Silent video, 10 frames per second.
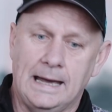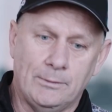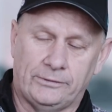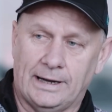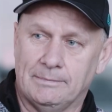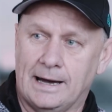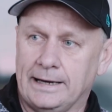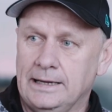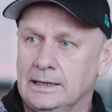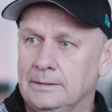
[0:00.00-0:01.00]
Yeah, we'll take
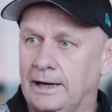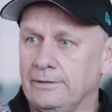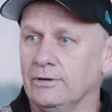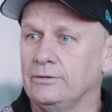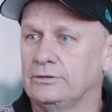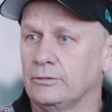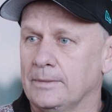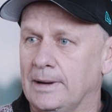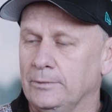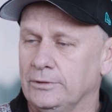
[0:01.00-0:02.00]
Marty. Marty Fredericks will
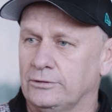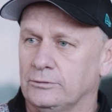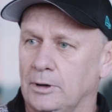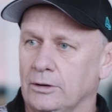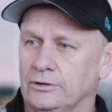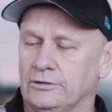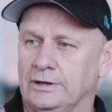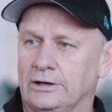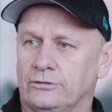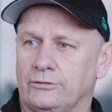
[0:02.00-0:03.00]
come up with us as well as
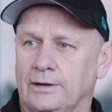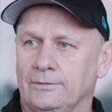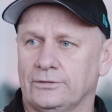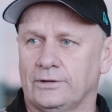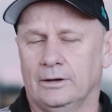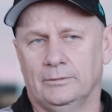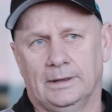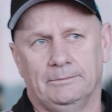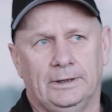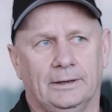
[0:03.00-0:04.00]
an extra traveller.
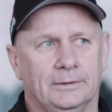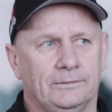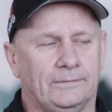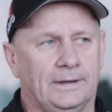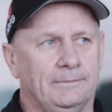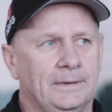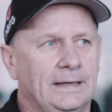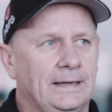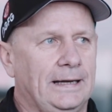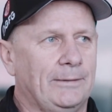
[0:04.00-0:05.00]
So, you know, we've
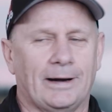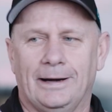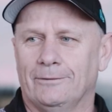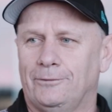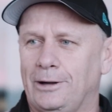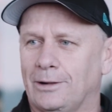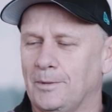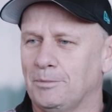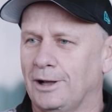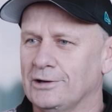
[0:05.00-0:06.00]
anyone in our footy
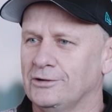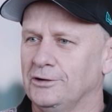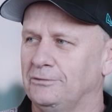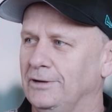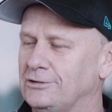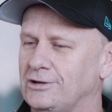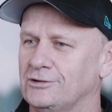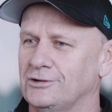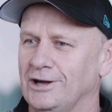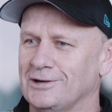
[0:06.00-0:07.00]
club who plays in the defence
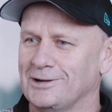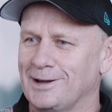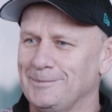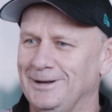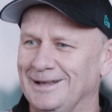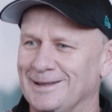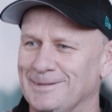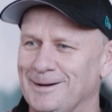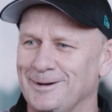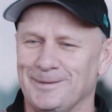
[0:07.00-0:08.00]
gets a chance to come nearly at the
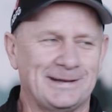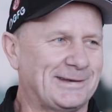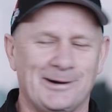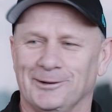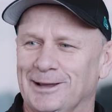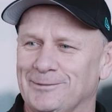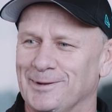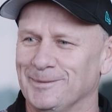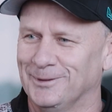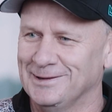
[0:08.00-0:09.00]
moment. We've got about 10 or
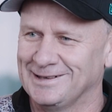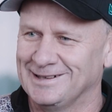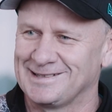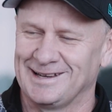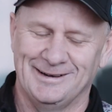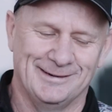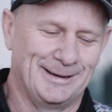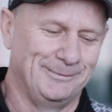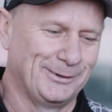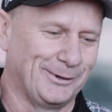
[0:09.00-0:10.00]
11 of the boys in it.
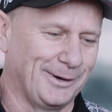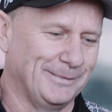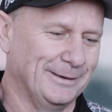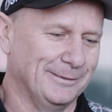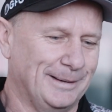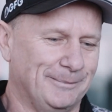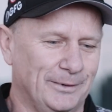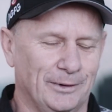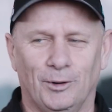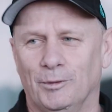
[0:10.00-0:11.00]
So, good on
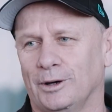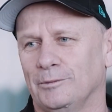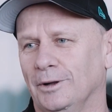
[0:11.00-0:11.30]
them. They're all working